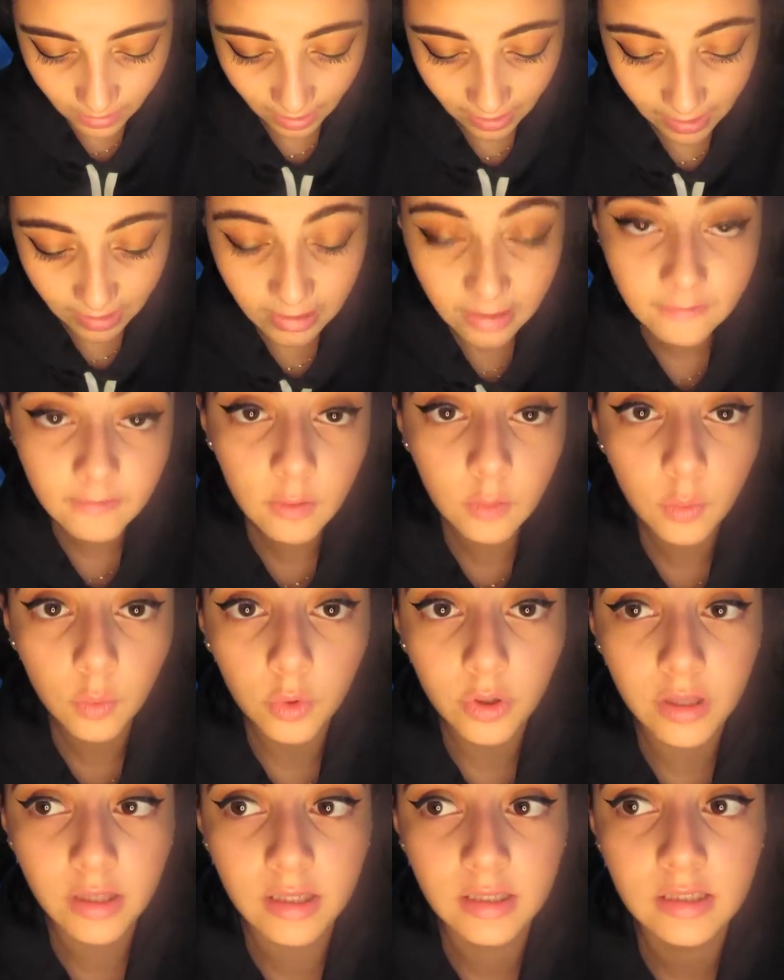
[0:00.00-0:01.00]
I even
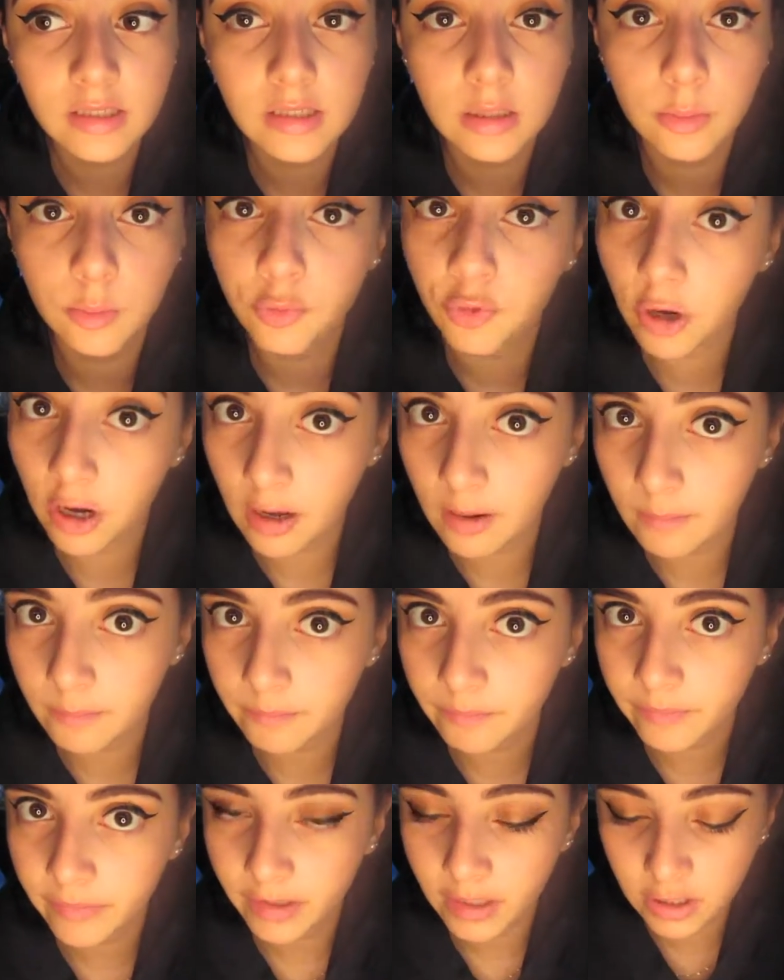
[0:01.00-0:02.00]
wore this to prom
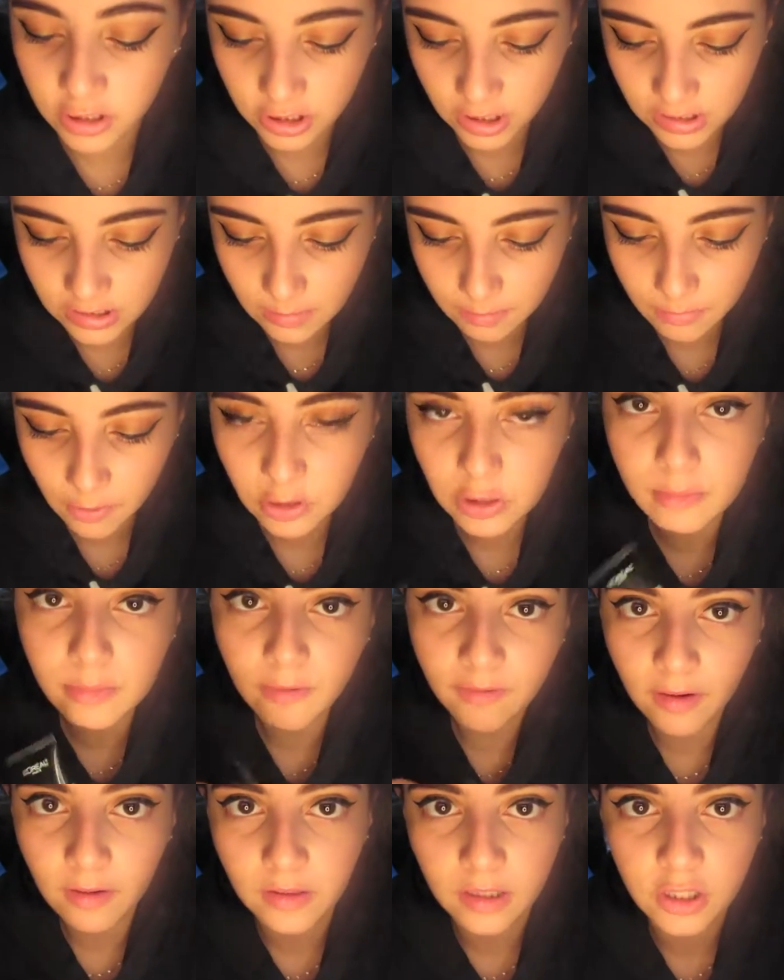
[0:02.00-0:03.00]
because it's a
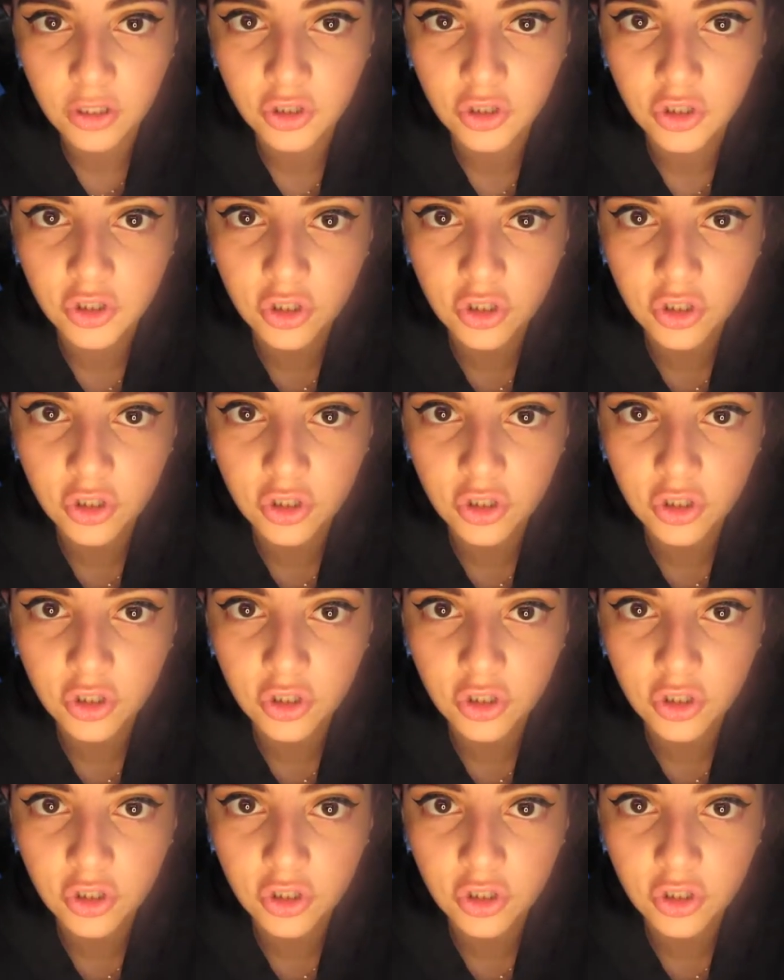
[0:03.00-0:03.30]
buildable foundation,